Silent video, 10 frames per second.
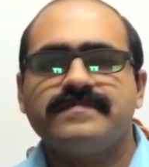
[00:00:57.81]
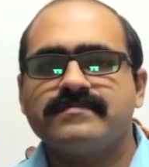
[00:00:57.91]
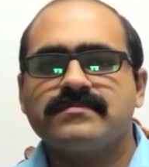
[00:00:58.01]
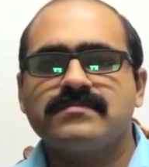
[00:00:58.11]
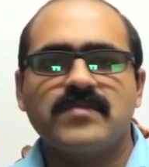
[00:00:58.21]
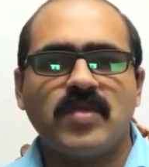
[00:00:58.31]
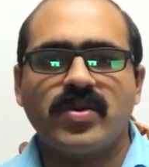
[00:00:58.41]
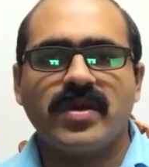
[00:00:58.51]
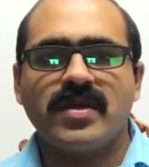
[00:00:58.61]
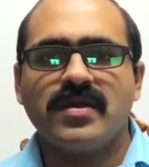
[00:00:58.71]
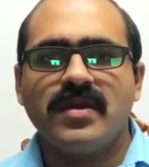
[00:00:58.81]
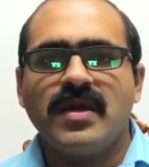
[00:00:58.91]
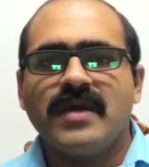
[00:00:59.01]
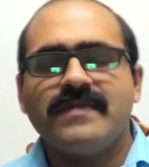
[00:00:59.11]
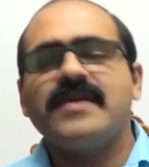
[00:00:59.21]
Okay, then
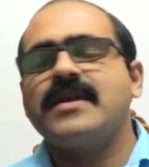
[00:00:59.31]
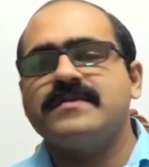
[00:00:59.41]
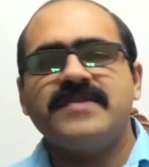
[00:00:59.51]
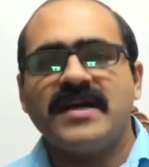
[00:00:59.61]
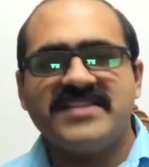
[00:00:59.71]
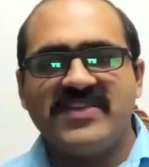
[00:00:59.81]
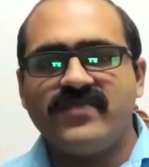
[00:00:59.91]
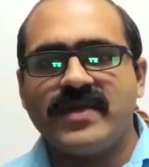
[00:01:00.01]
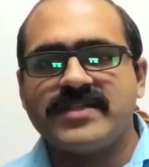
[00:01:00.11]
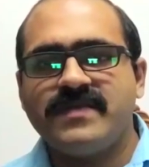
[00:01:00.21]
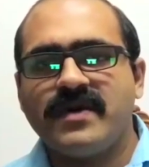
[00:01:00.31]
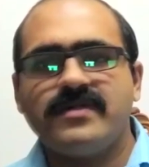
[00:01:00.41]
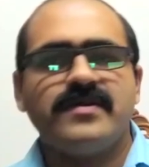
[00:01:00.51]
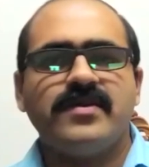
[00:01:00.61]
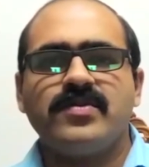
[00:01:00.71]
comes the achievements part.
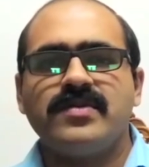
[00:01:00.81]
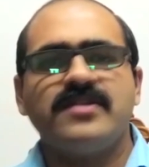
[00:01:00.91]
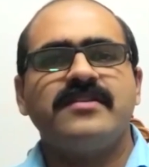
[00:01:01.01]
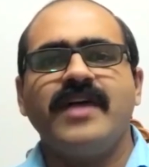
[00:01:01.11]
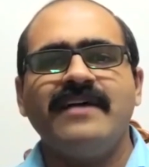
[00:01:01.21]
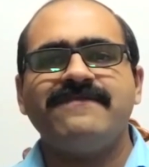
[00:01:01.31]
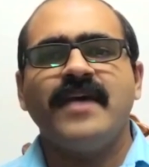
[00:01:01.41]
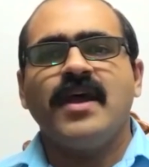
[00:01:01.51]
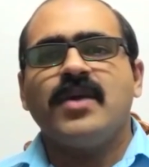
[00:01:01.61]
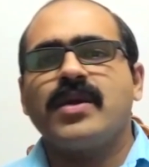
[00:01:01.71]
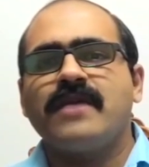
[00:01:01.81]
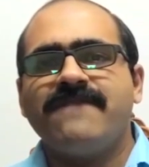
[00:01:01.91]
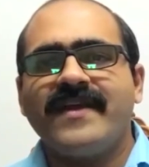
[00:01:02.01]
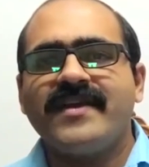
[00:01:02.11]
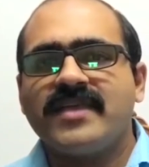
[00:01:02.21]
In DAF you can find an
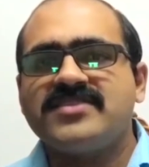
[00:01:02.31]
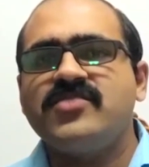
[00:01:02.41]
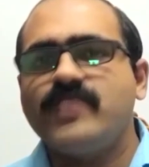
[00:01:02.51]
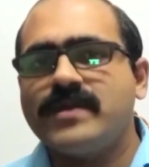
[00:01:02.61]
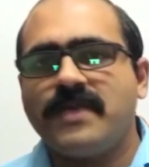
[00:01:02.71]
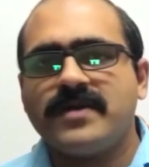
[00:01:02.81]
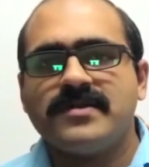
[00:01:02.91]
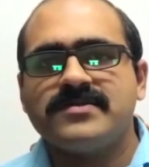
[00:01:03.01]
achievement part also.